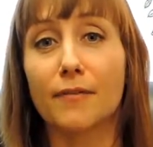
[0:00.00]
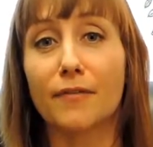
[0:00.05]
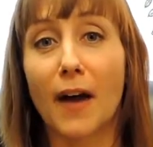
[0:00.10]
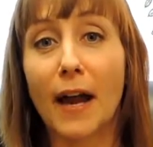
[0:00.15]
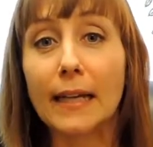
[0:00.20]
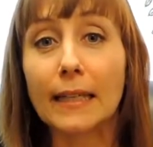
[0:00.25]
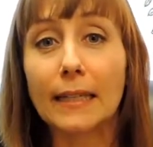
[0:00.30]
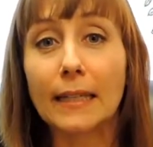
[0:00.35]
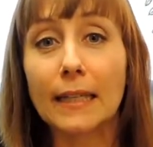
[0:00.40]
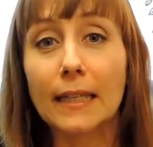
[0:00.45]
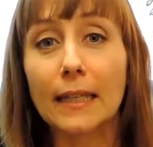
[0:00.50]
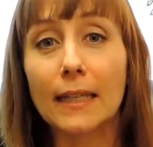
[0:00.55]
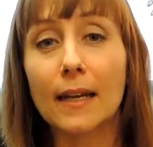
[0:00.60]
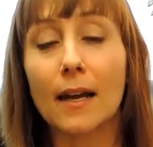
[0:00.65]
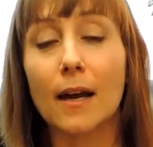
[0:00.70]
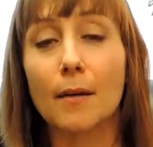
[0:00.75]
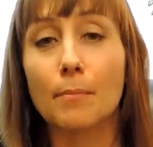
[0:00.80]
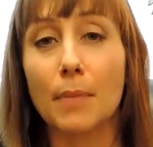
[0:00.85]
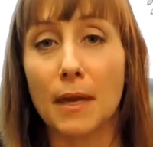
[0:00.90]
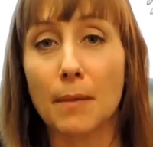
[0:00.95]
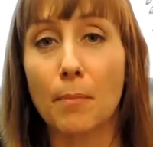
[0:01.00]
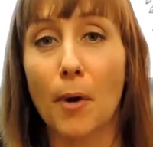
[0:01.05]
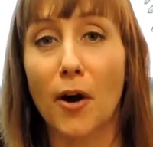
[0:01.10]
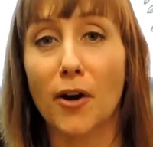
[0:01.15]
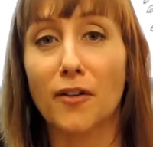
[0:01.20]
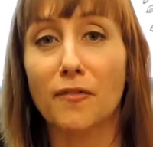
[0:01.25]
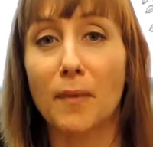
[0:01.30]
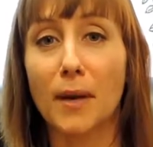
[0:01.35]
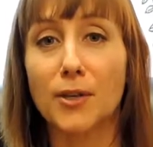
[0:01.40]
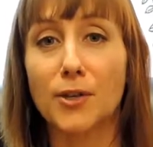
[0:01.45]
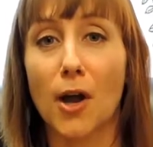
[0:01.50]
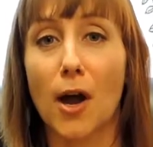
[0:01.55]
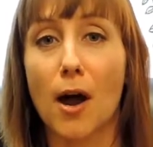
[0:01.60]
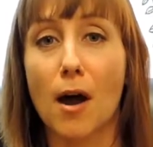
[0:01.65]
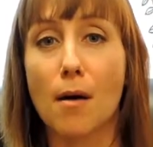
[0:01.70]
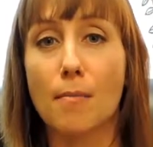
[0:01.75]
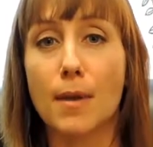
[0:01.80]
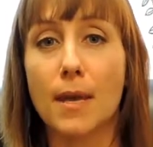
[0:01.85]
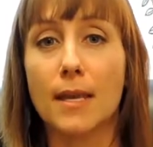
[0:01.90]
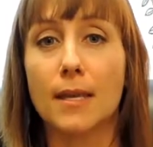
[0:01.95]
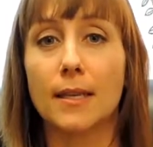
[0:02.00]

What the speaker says: Finally, a big part of my job